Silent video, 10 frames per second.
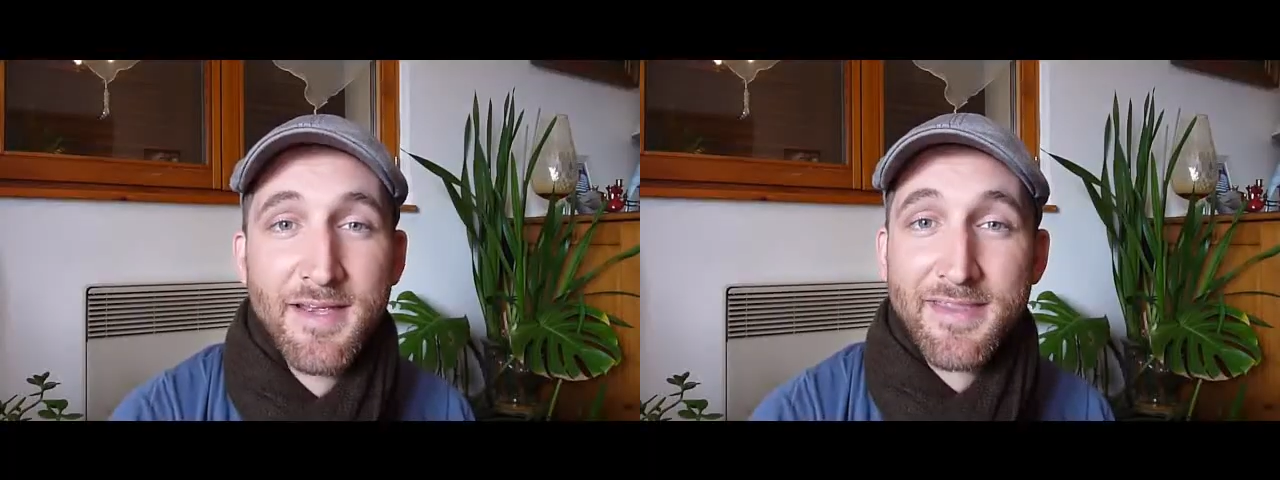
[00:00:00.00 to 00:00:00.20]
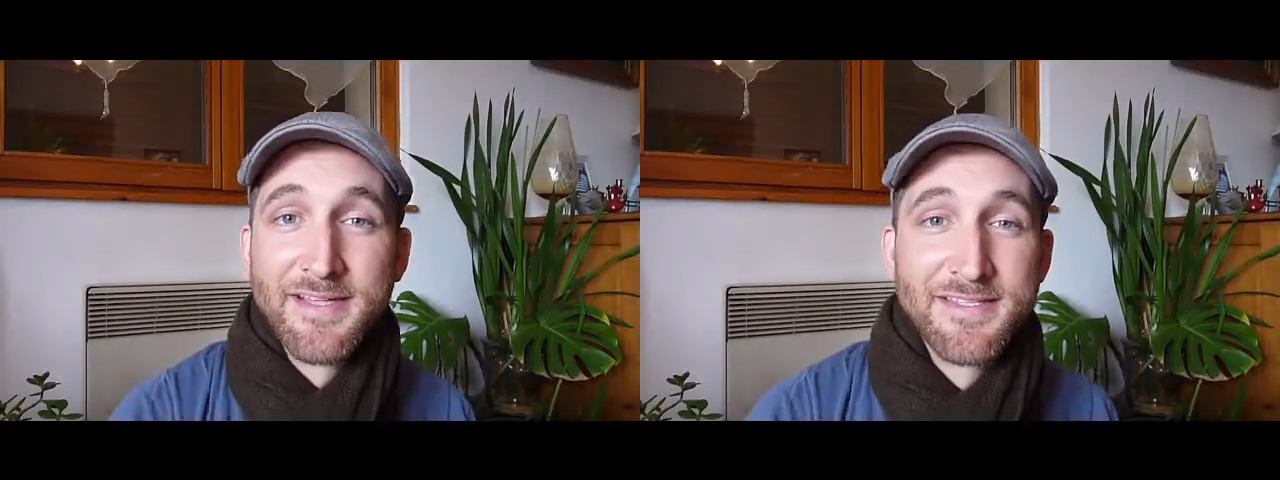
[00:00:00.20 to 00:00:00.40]

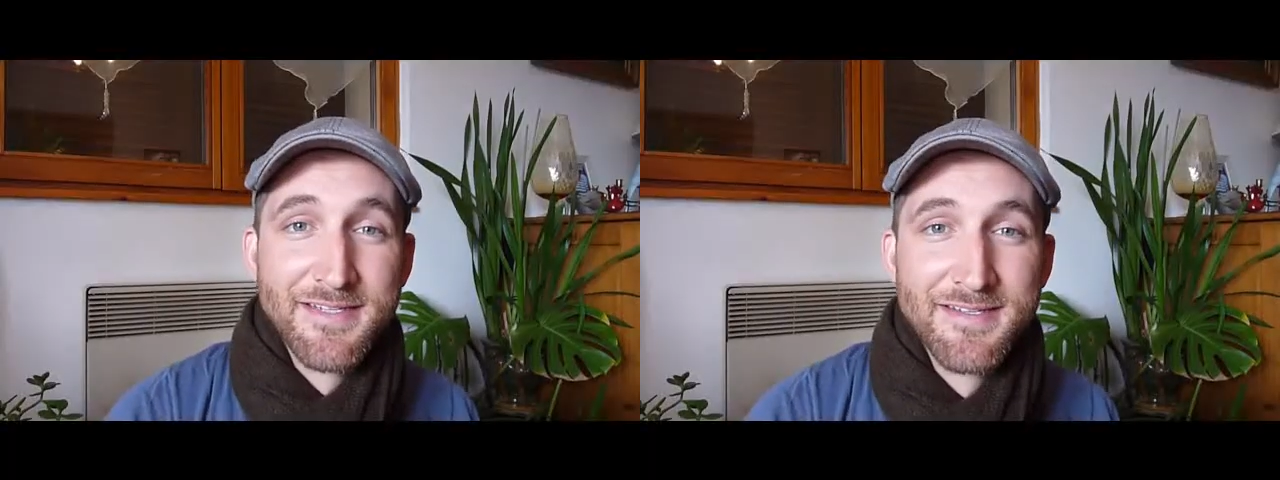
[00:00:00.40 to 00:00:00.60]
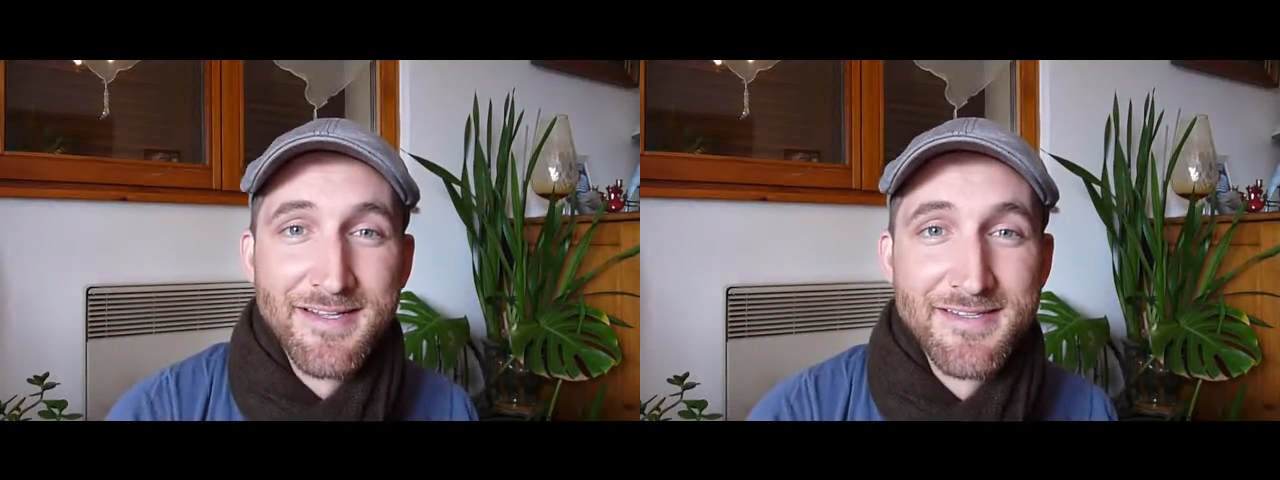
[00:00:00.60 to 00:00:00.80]
And that's
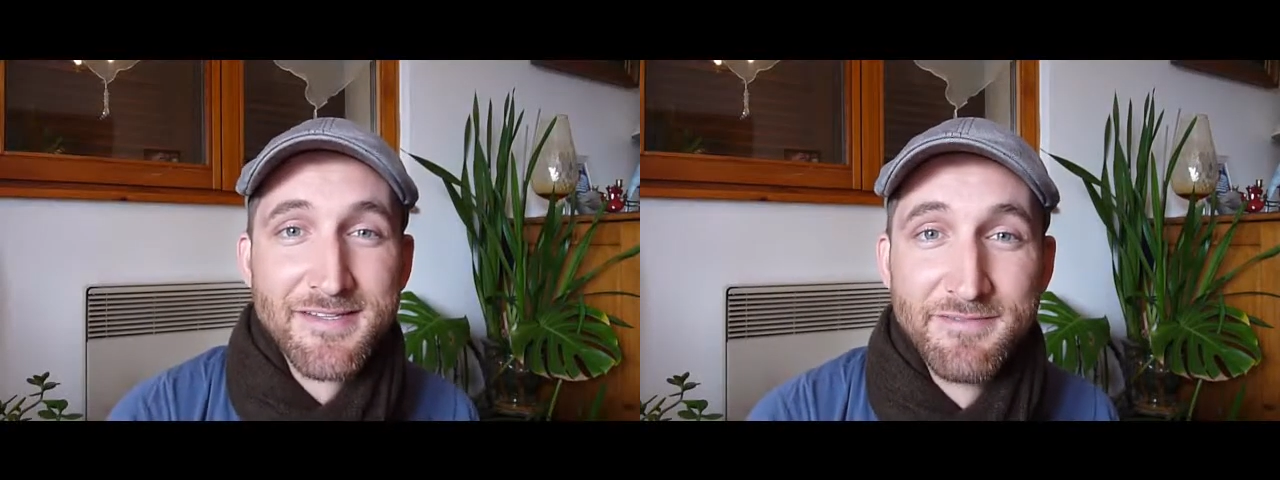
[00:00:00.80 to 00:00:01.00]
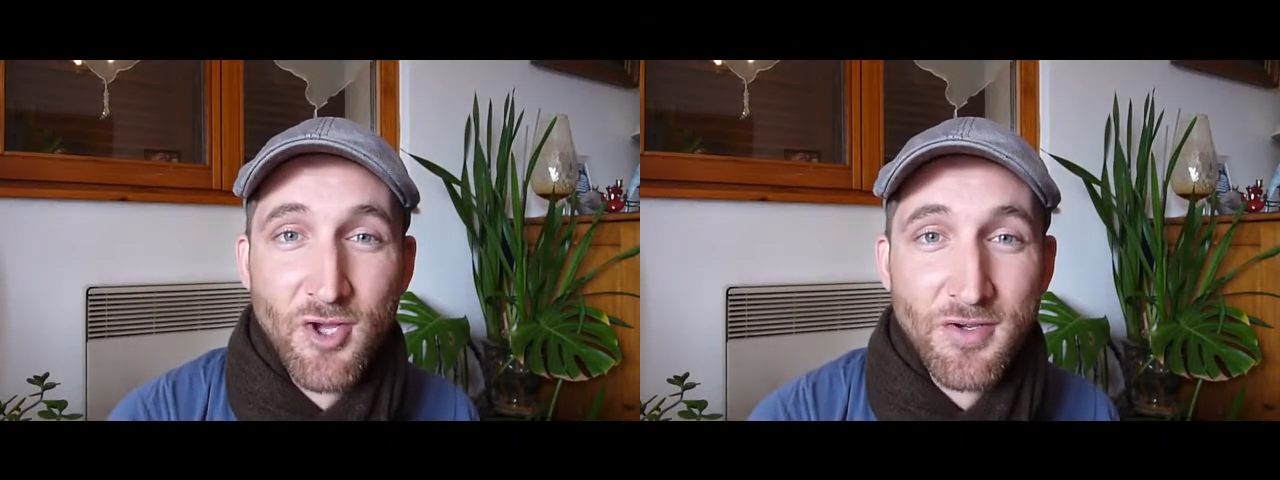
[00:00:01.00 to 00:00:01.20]
it. That's the
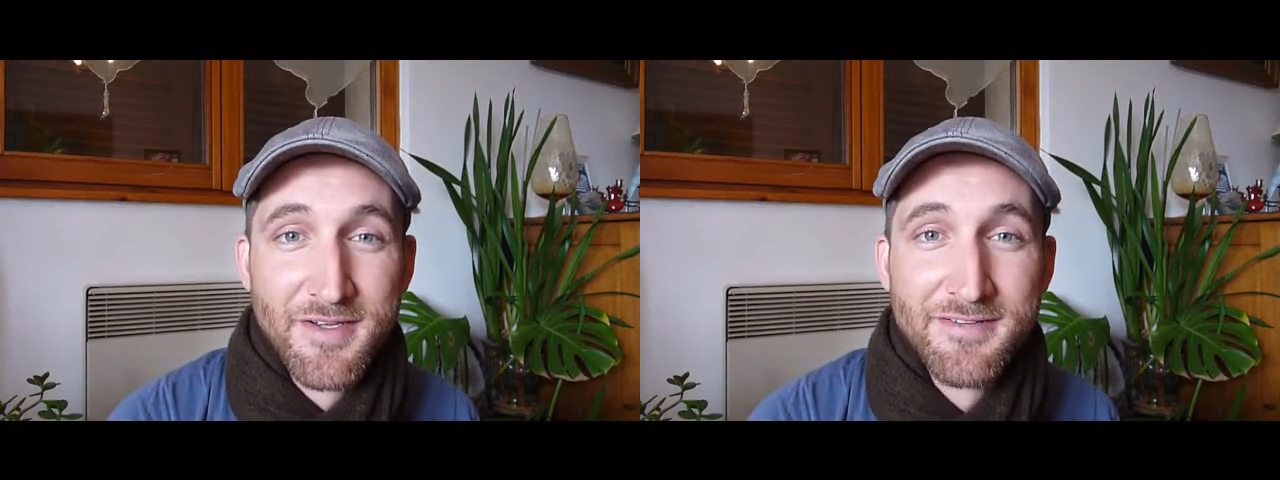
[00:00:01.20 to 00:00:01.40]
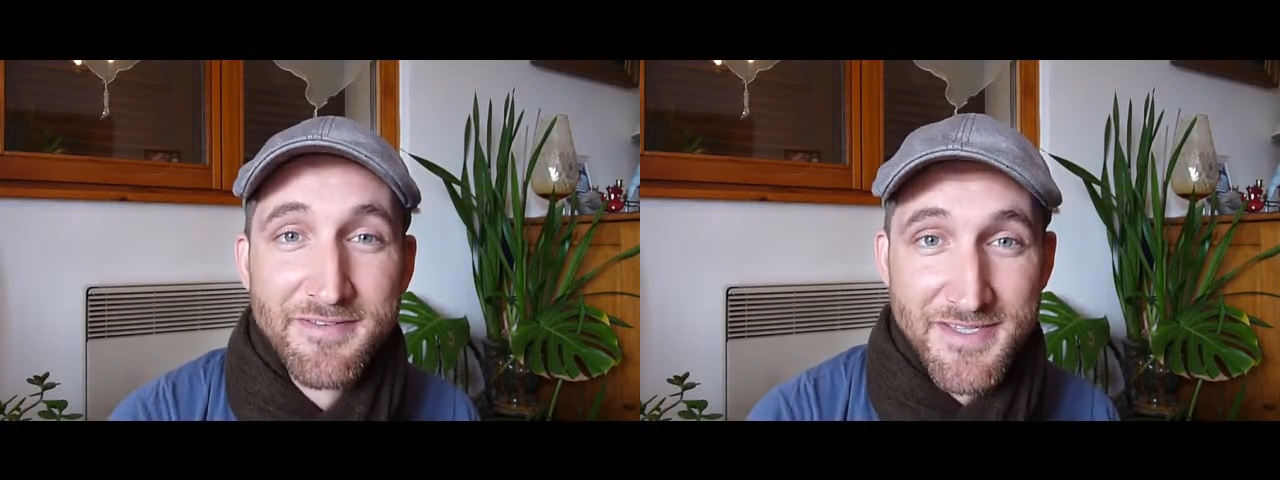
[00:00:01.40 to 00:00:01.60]
vlog
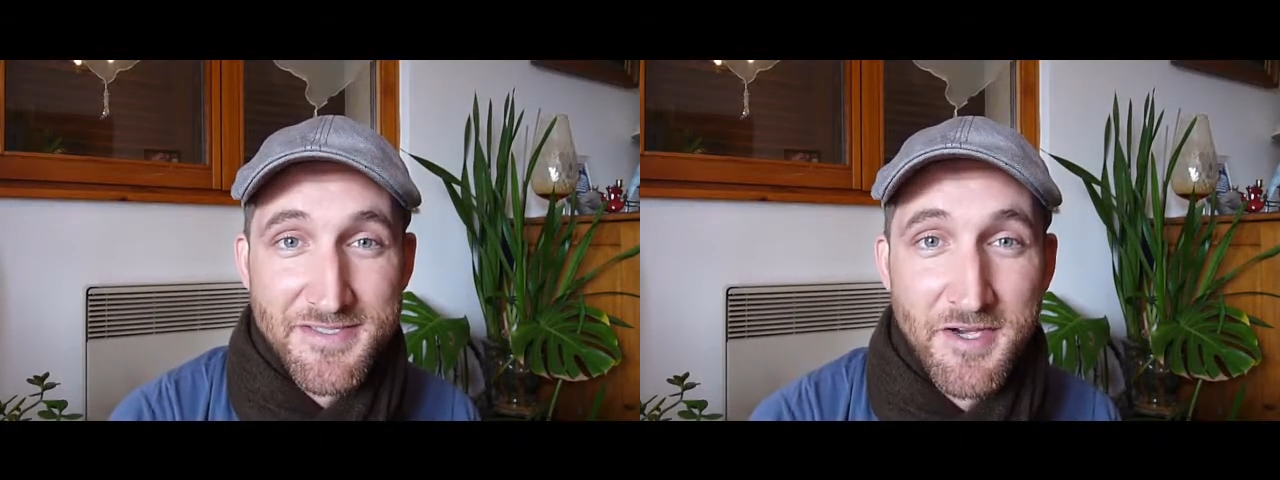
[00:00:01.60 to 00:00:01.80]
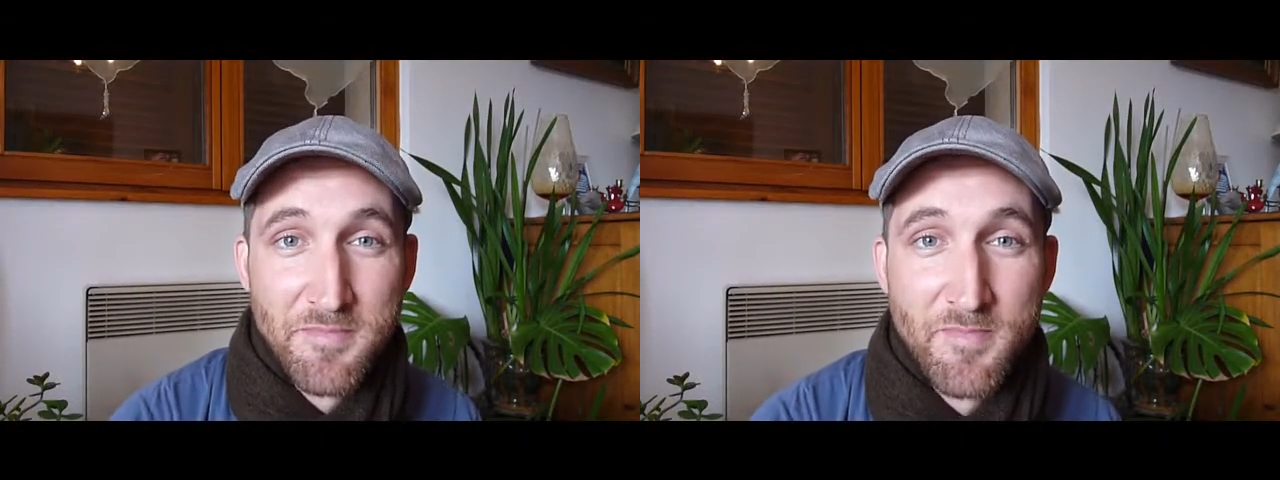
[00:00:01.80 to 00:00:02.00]
for this
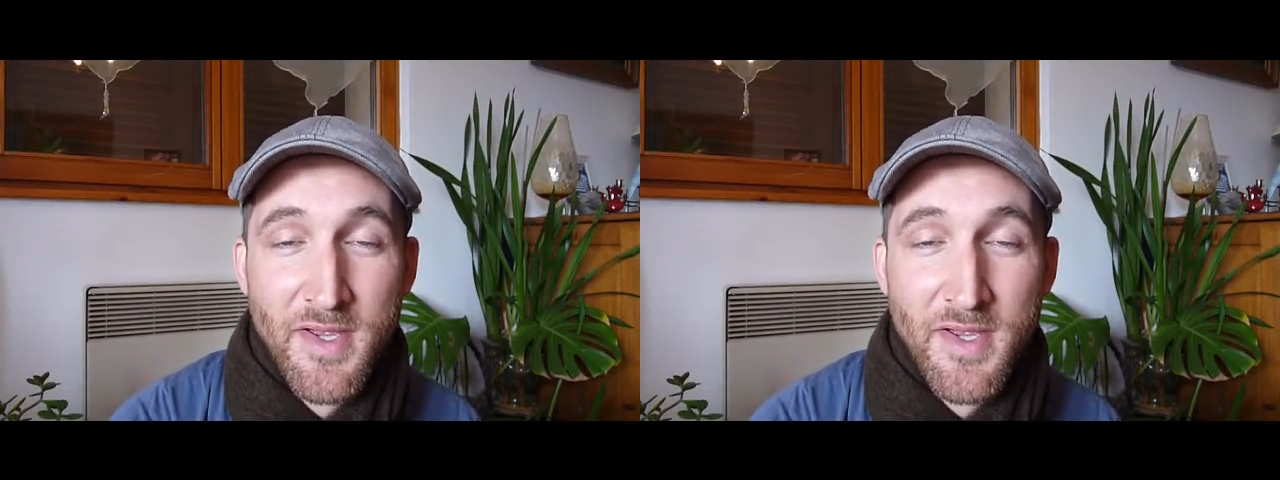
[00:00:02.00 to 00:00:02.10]
time.